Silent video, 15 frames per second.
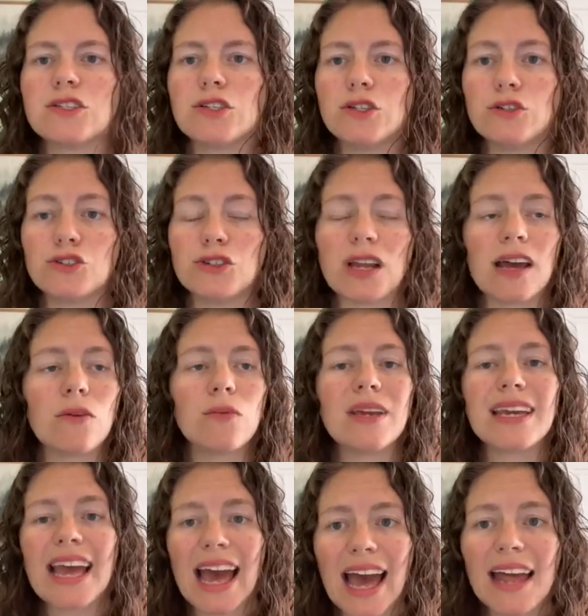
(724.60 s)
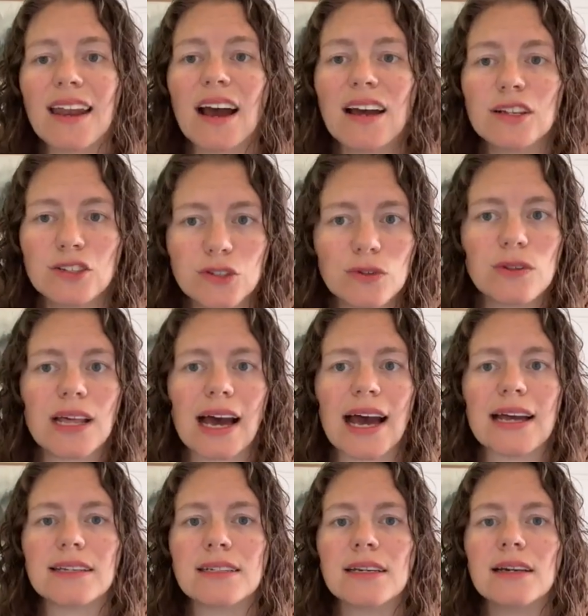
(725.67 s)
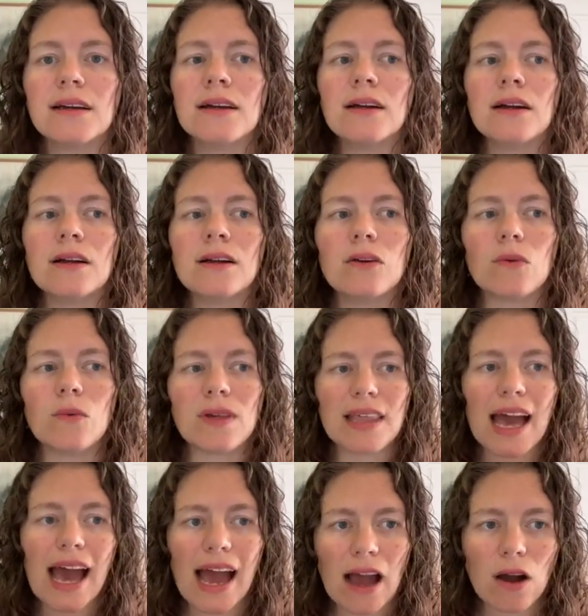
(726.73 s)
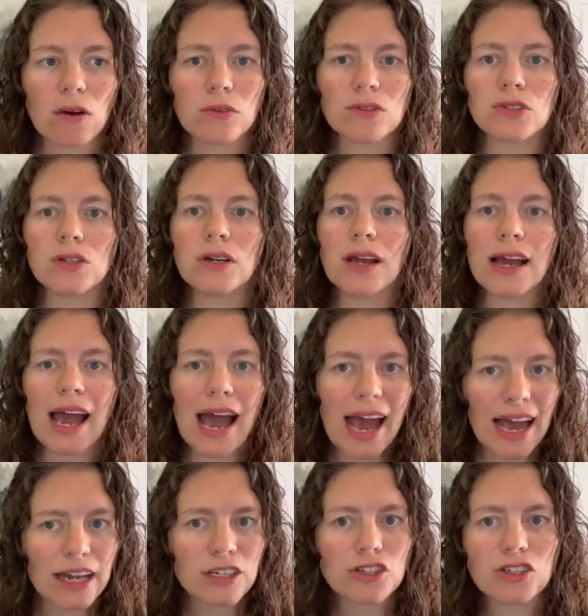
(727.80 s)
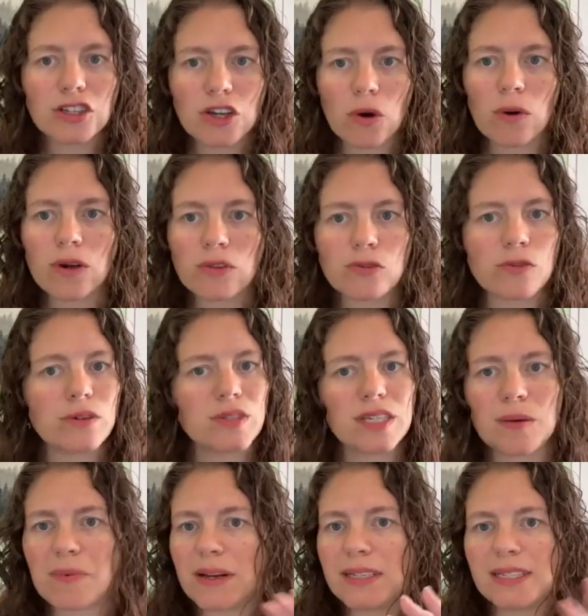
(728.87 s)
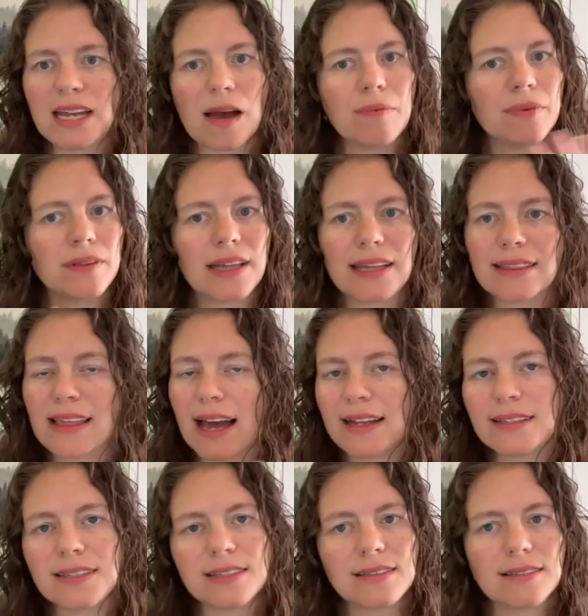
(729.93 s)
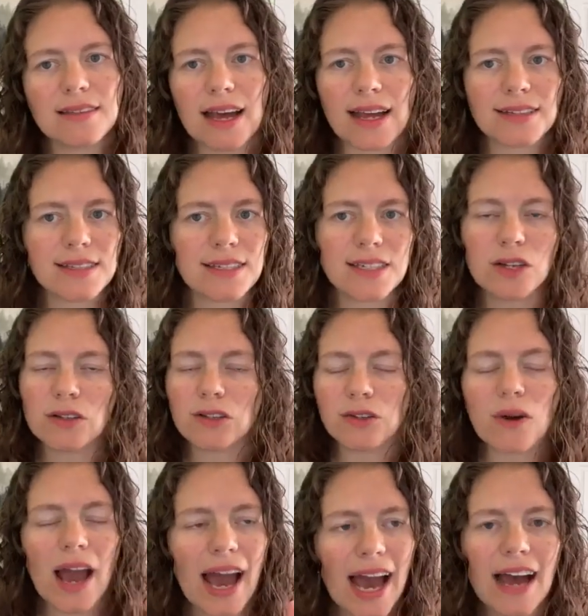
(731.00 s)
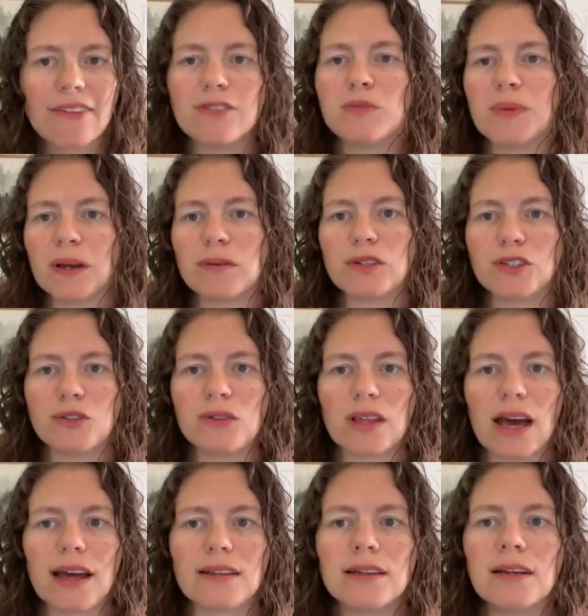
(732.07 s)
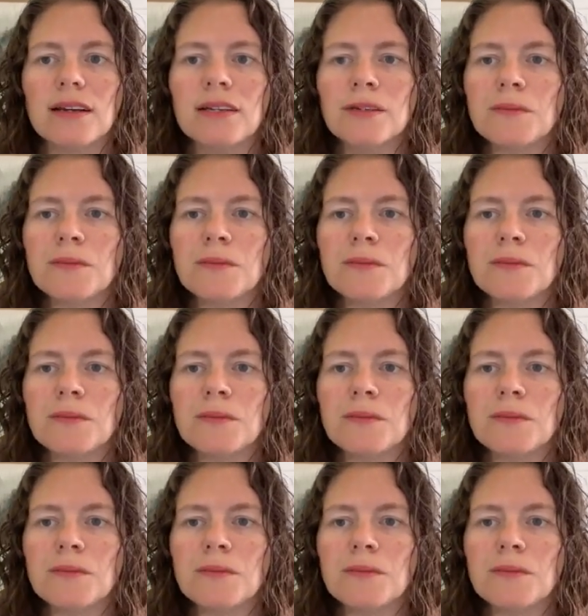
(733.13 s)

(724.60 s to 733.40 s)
execution. And we cannot do that without actually going through it step by step. That's a deal. You have to be able to do that.